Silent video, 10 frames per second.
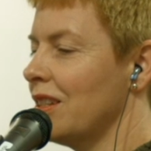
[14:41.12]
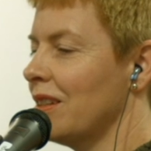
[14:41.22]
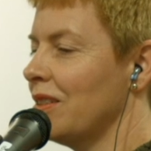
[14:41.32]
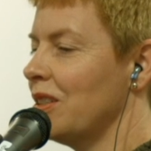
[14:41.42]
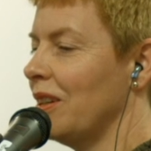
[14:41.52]

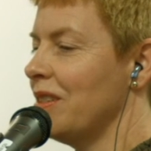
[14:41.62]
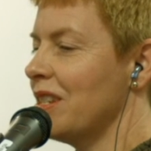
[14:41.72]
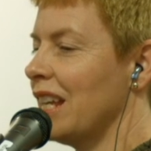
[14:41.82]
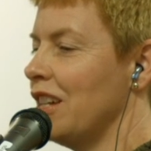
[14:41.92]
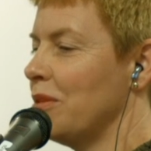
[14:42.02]
So I'll
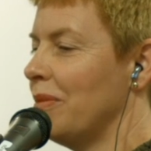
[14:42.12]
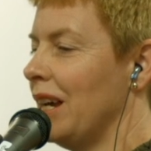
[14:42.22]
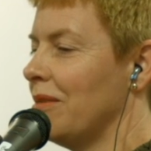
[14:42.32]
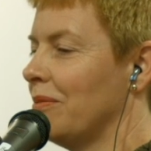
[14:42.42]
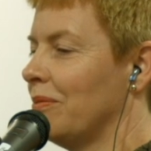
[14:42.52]
just get to
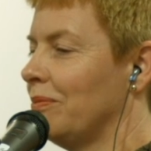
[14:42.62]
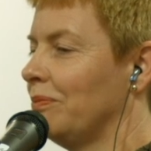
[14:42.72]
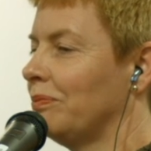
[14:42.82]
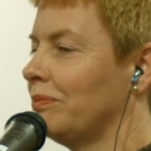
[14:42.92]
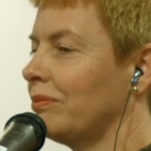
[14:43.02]
my...
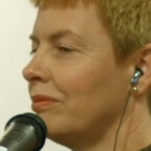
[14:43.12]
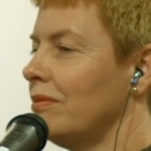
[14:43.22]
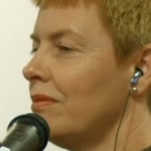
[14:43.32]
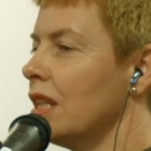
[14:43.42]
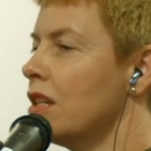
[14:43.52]

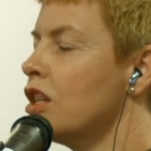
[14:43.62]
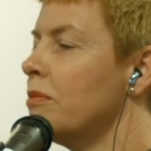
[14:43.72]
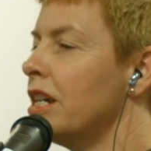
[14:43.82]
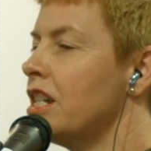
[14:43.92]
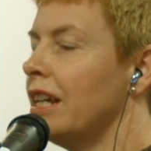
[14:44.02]
So
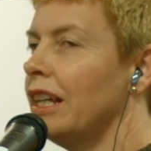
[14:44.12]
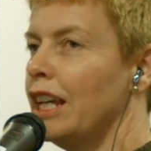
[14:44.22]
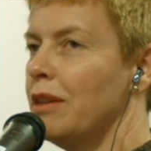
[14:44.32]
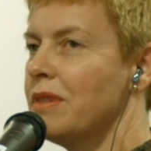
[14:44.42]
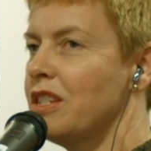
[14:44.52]
my 2
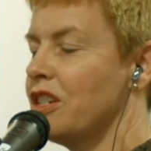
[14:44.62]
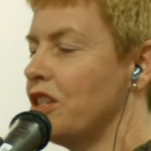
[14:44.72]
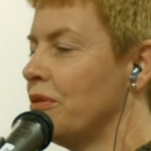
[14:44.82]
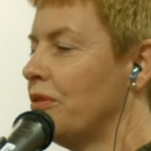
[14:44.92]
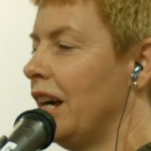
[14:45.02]
tips,
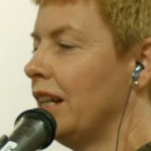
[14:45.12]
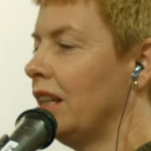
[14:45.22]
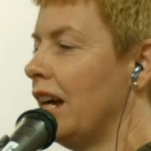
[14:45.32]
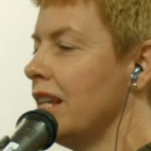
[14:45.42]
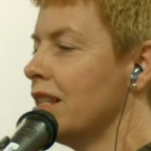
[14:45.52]
just to
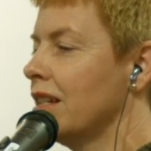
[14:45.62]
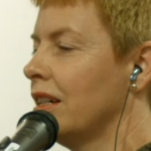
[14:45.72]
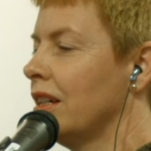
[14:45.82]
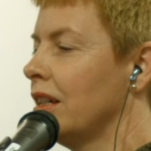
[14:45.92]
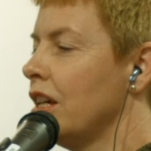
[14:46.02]
finalise:
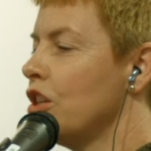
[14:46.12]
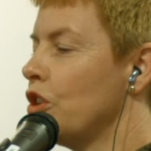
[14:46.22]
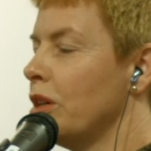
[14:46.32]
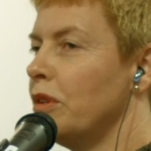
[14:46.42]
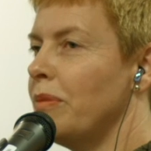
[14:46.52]

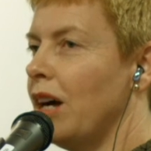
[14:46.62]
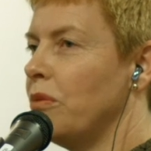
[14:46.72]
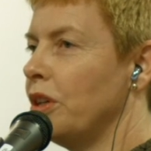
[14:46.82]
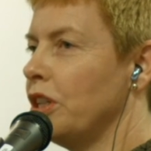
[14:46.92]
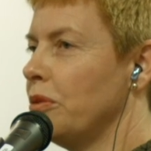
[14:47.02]
dream about
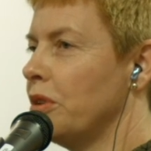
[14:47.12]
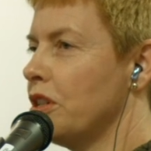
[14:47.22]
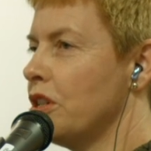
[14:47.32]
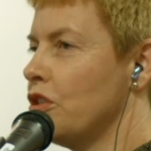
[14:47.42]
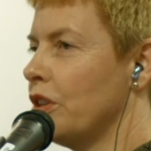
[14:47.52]
what you
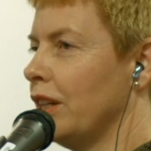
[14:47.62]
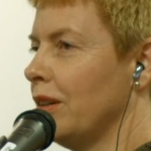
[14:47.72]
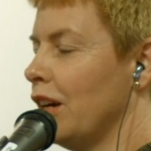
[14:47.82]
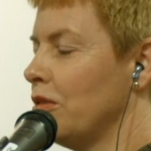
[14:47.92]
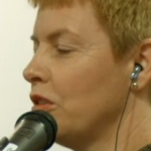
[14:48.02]
want to
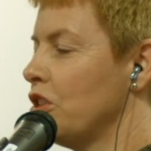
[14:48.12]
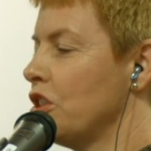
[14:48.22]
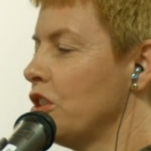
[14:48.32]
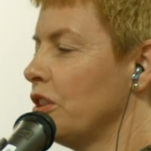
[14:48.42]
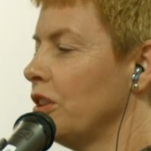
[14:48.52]

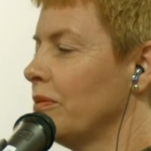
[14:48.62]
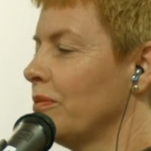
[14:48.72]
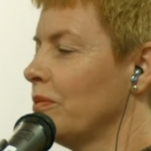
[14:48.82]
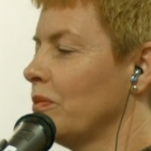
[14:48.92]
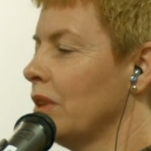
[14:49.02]
do.
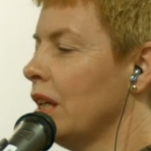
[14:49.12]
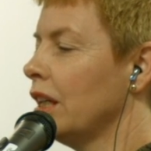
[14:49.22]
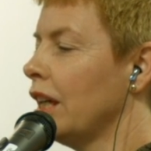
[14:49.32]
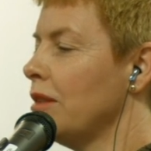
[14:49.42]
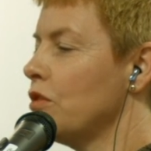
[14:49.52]

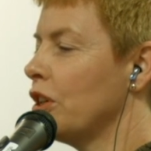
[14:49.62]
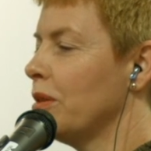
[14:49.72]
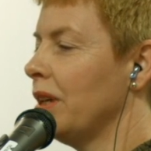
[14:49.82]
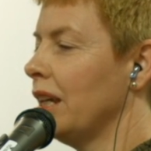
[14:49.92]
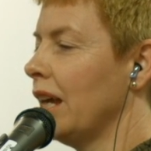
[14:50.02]
Keep
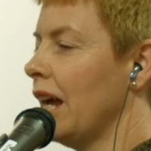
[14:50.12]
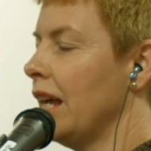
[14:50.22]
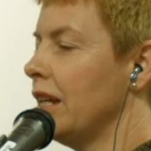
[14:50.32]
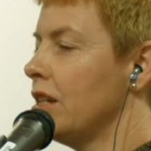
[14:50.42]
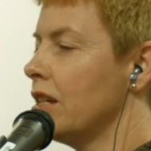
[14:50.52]
dreaming
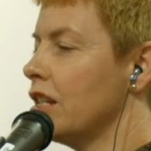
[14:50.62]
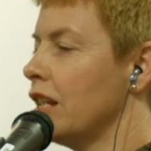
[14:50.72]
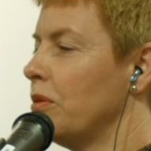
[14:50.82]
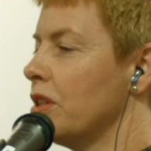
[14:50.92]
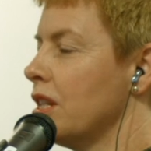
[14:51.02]
and
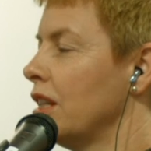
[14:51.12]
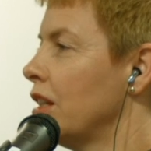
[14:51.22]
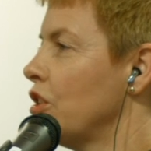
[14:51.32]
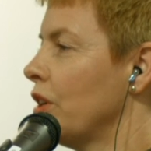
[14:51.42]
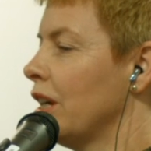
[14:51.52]
see what's in
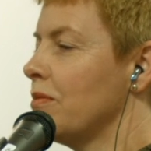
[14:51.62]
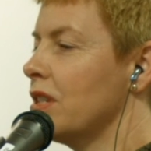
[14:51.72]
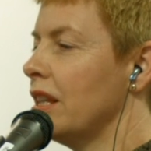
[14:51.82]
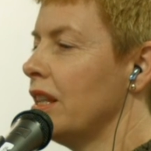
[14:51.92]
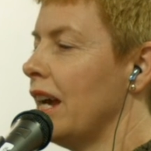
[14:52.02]
the
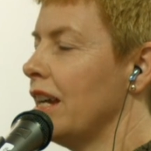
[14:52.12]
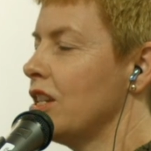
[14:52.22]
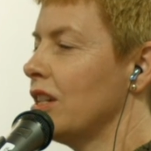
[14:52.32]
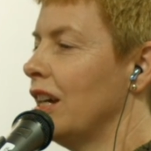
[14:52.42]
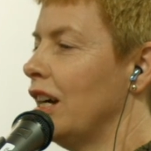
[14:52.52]
dreams
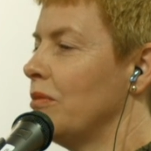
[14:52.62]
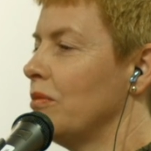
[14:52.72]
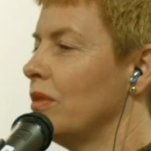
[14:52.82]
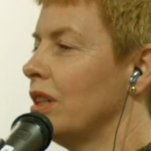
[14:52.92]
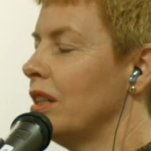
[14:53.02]

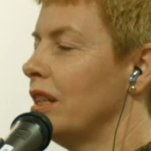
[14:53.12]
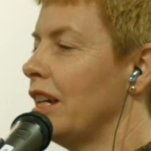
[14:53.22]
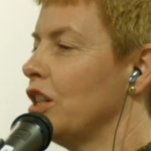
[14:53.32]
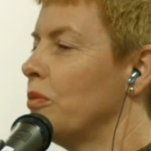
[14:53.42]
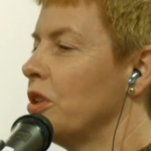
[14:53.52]

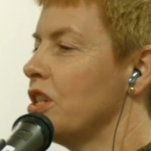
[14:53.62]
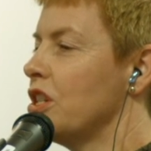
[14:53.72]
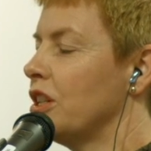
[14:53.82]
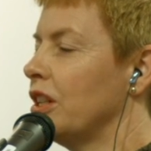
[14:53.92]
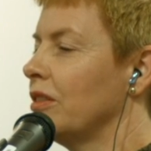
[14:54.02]
that you want to
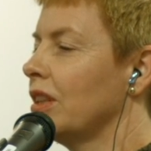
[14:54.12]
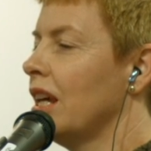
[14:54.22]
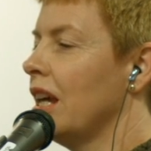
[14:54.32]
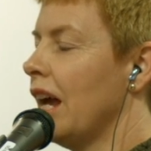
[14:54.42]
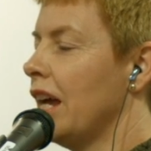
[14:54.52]
do,
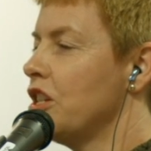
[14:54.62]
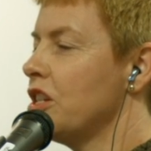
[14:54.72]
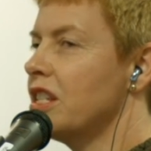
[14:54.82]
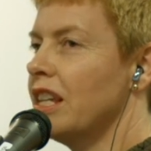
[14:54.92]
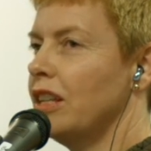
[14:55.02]
and
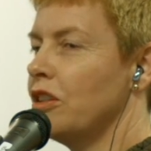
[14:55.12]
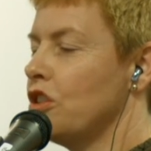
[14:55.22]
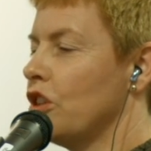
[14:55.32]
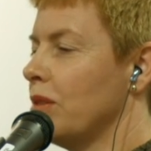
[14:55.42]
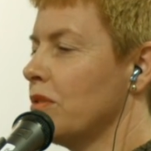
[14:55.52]
to see
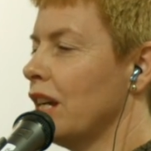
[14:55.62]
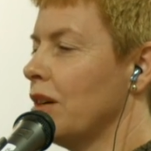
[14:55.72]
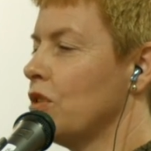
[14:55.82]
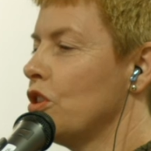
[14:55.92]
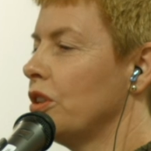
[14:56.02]
those dreams
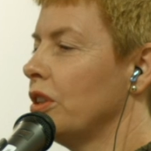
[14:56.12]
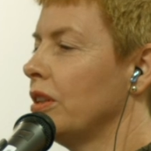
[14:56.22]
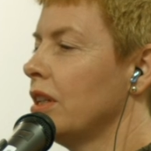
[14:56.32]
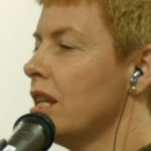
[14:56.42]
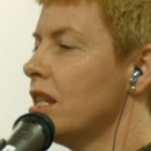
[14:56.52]
come true.